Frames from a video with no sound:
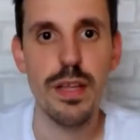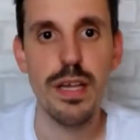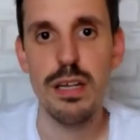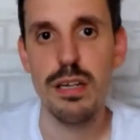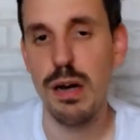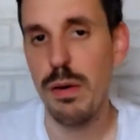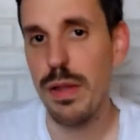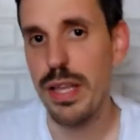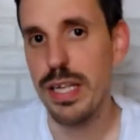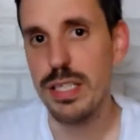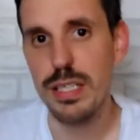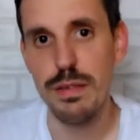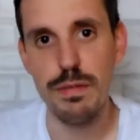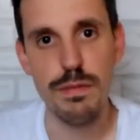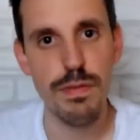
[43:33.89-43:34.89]
Nowadays,
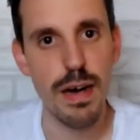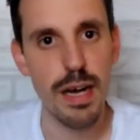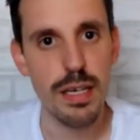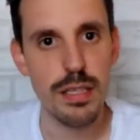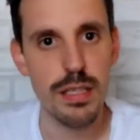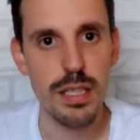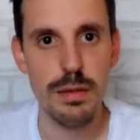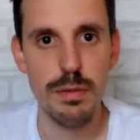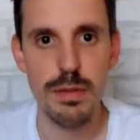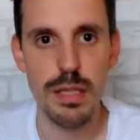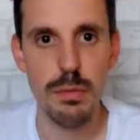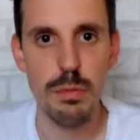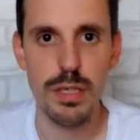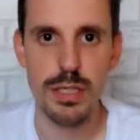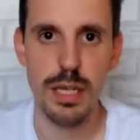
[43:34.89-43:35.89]
in fact, the
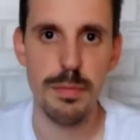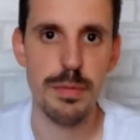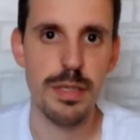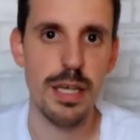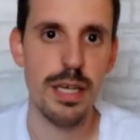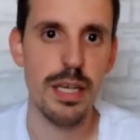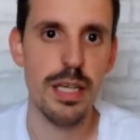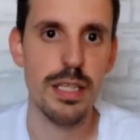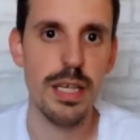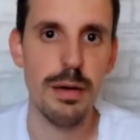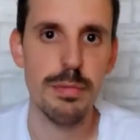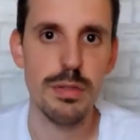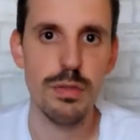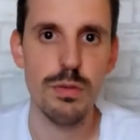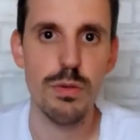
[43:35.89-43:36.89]
book is updated up
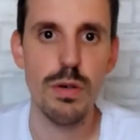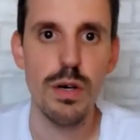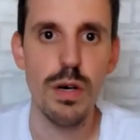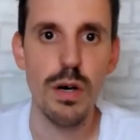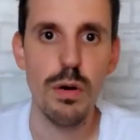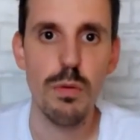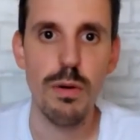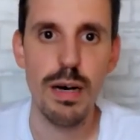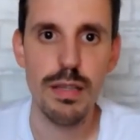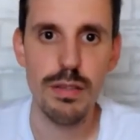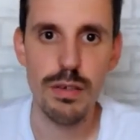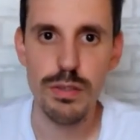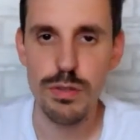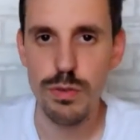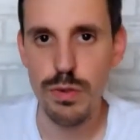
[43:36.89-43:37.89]
to
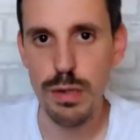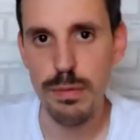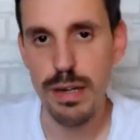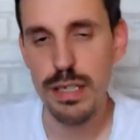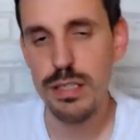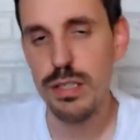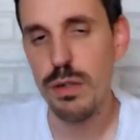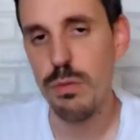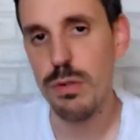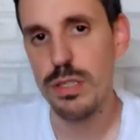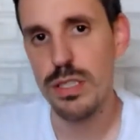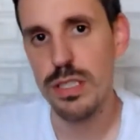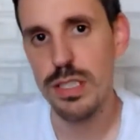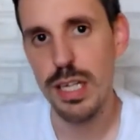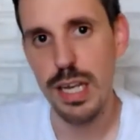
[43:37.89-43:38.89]
1.3 version, which
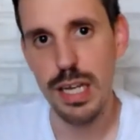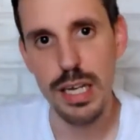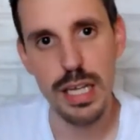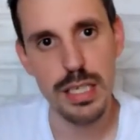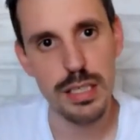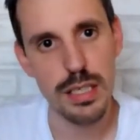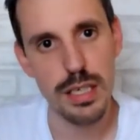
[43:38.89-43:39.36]
is the latest